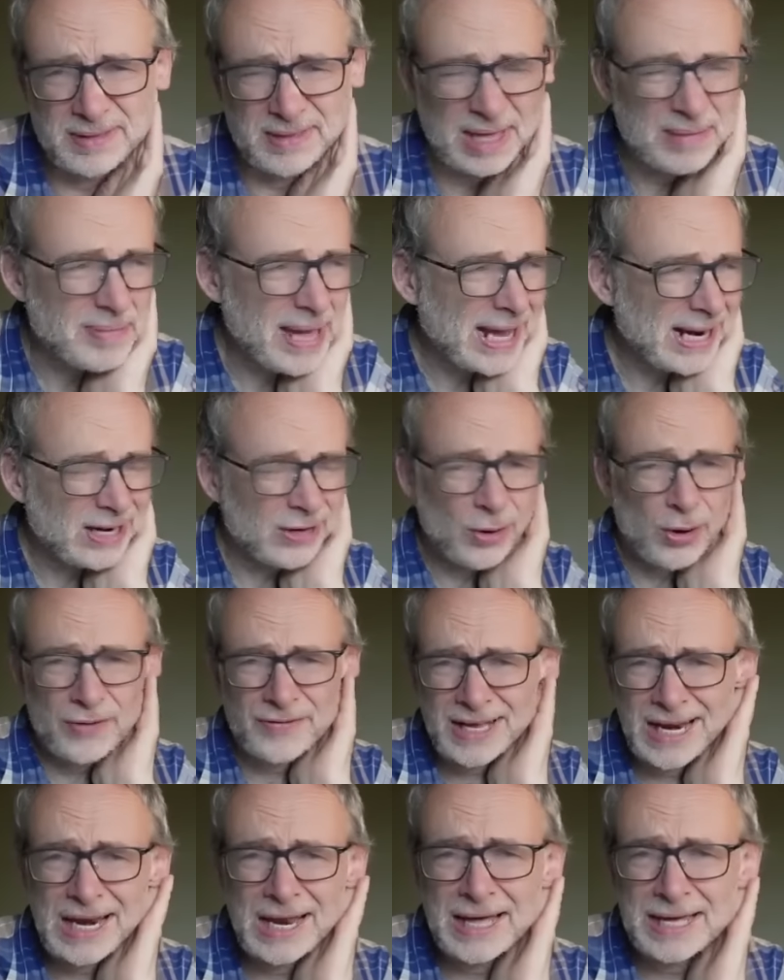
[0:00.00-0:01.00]
They made a lot
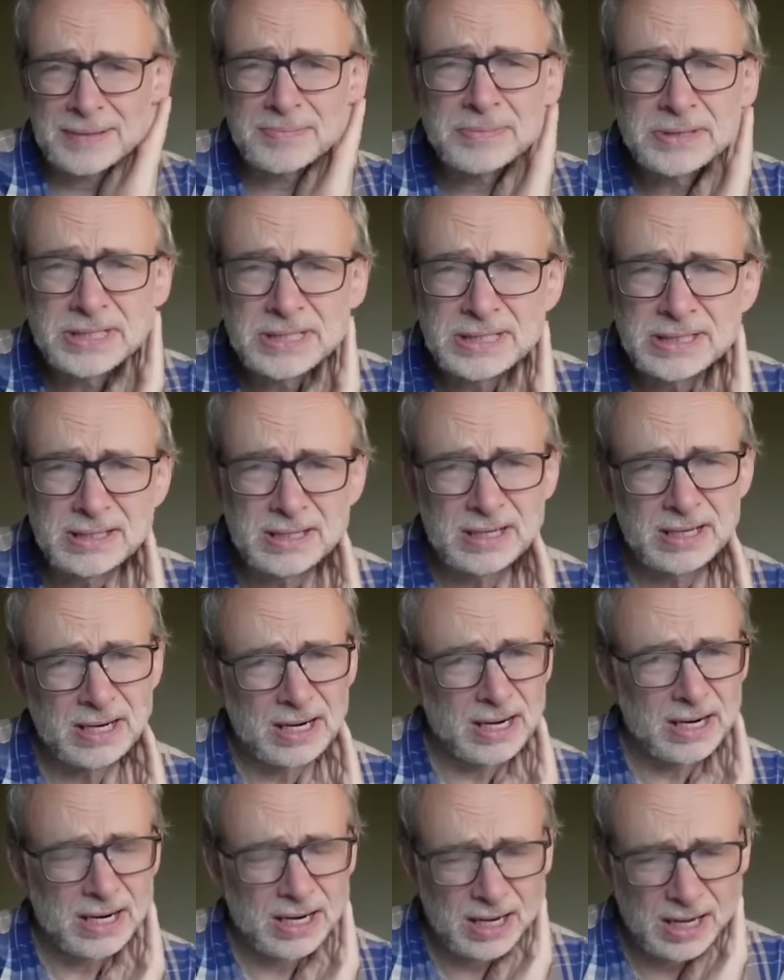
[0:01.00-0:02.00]
of claims.
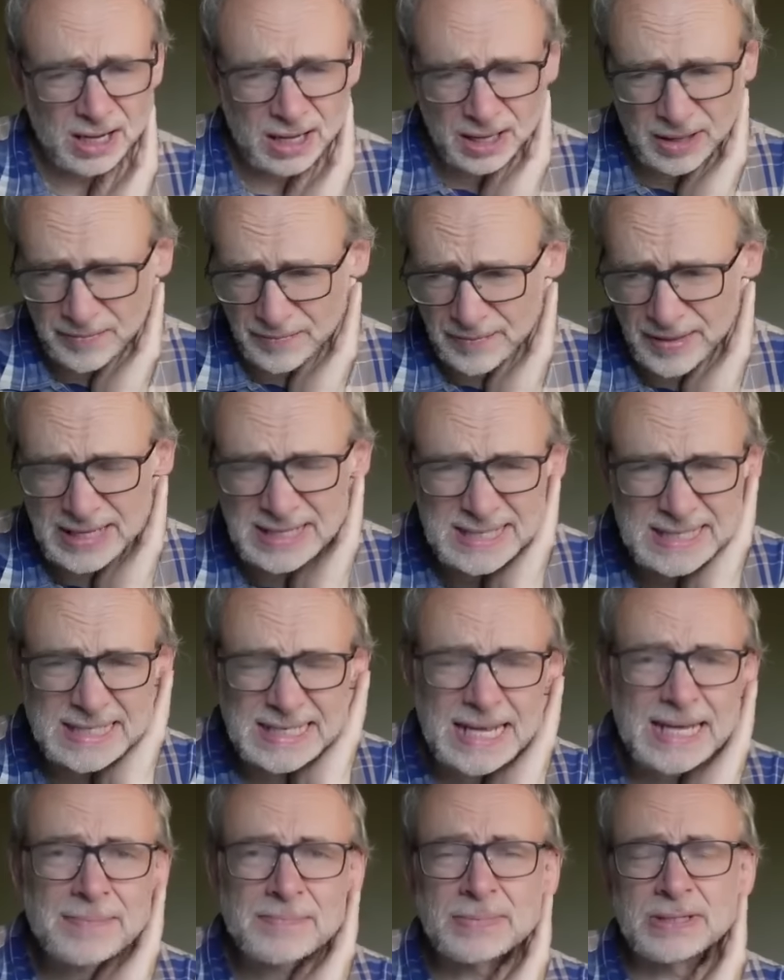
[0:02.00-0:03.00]
They
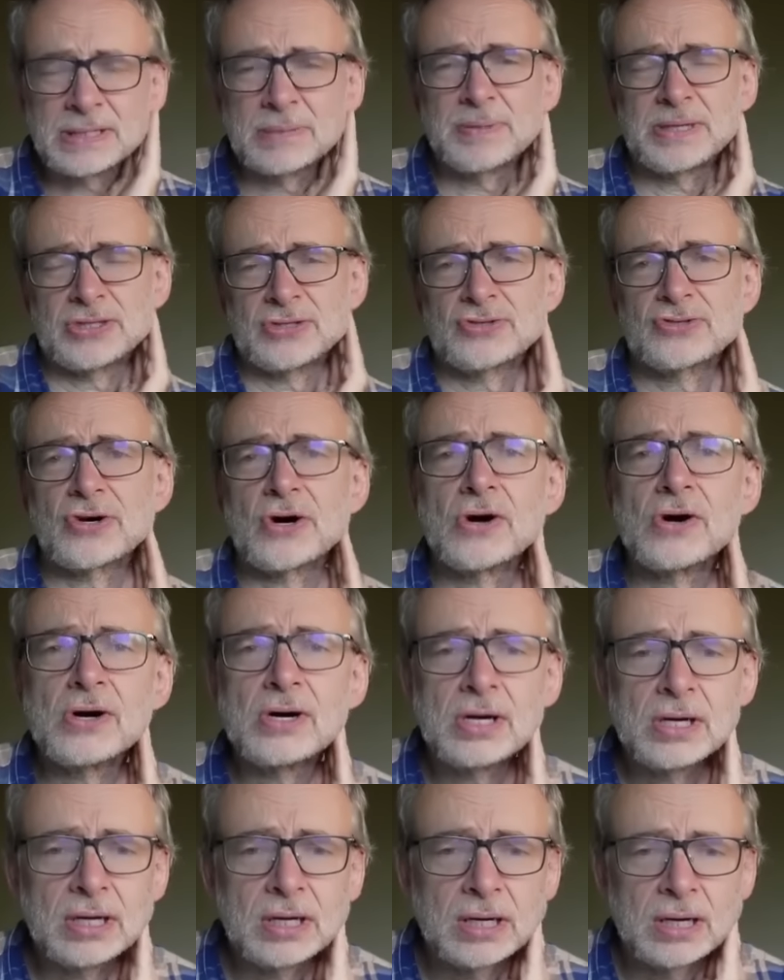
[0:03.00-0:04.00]
seem to be
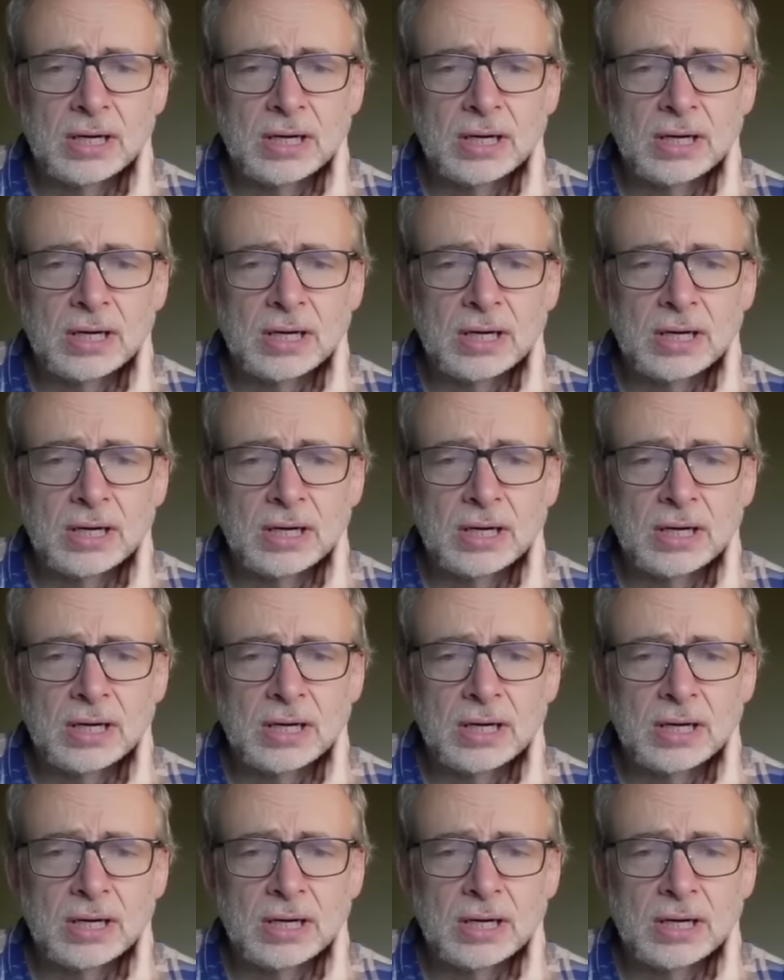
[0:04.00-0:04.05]
strong,